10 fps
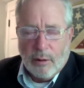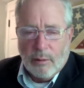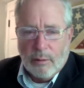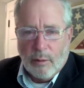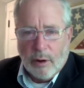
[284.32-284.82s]

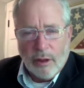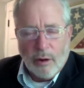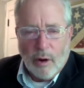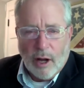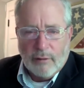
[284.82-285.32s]
what are the
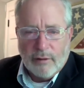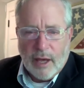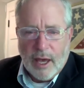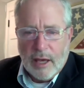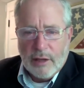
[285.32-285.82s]

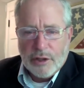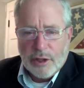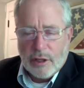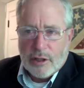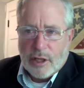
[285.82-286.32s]

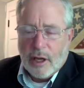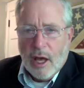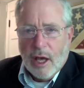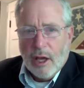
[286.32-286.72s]
qualifications, and,